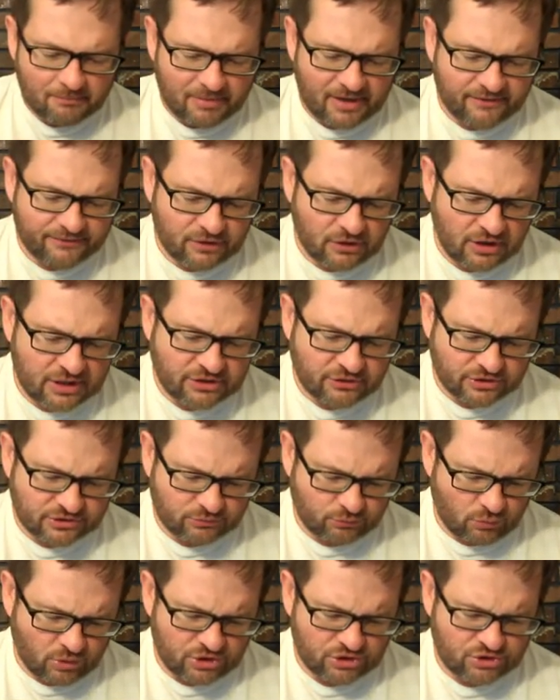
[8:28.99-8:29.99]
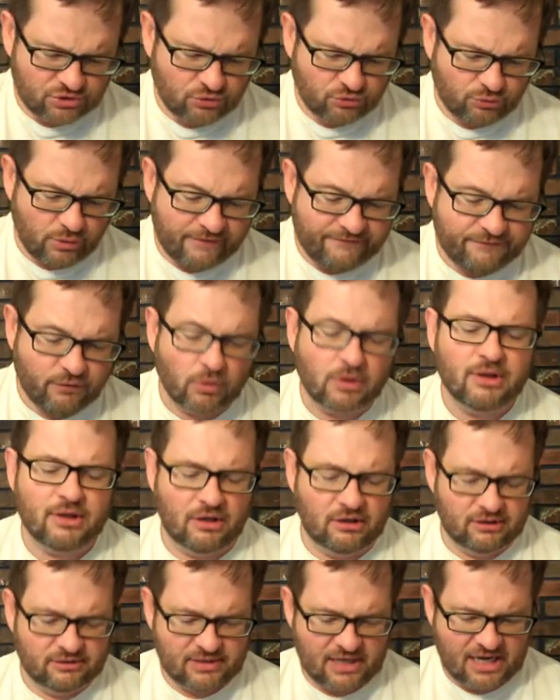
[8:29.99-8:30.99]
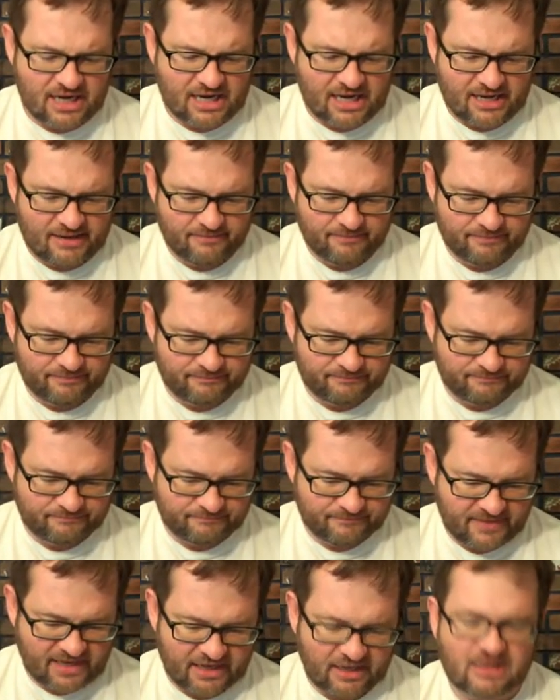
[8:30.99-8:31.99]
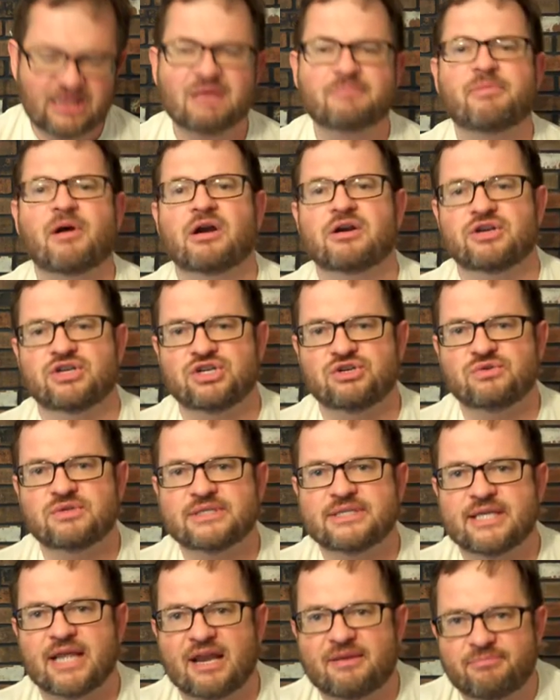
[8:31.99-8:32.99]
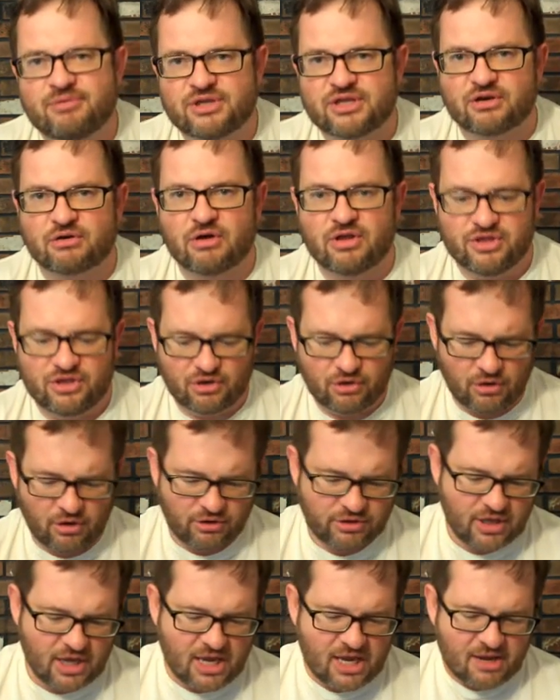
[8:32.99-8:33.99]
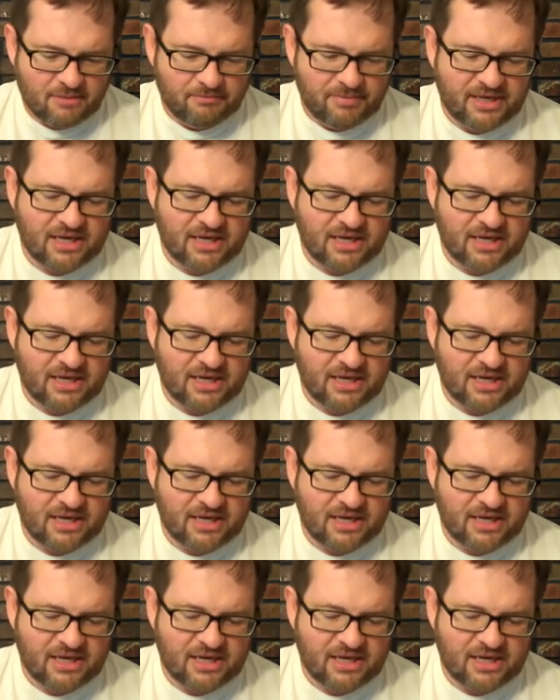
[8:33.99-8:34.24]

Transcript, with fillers: But if you look at those one, two, three, four little um, kind of clip art dudes that I put there on the Earth,